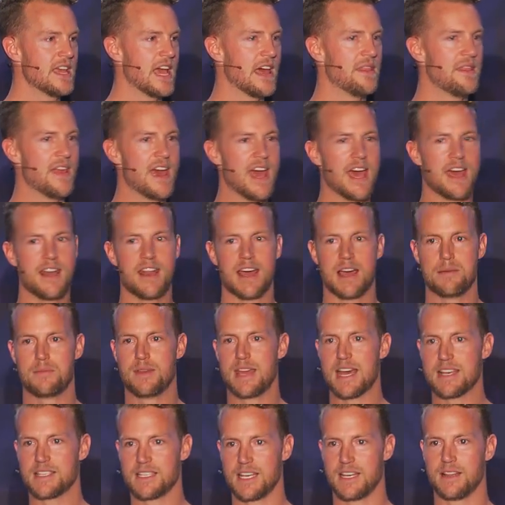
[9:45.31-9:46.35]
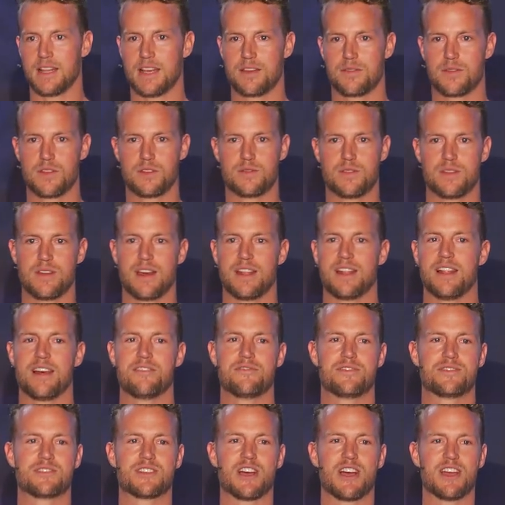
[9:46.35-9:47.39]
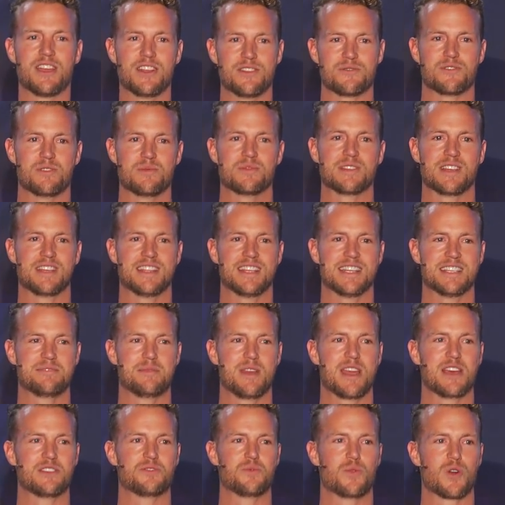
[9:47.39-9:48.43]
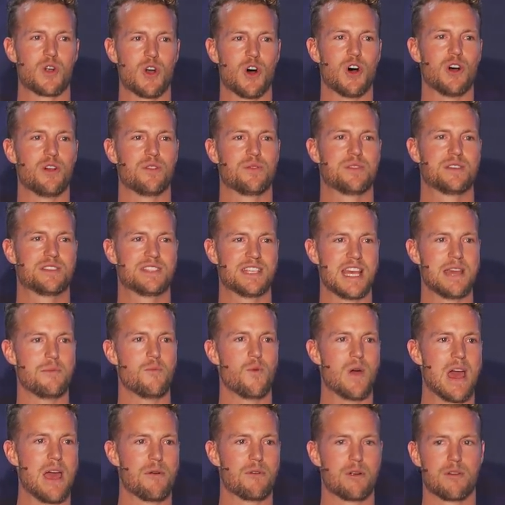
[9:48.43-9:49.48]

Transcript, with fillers: And then I'm guessing, like, I love talking to rooms like this because we're all the same way.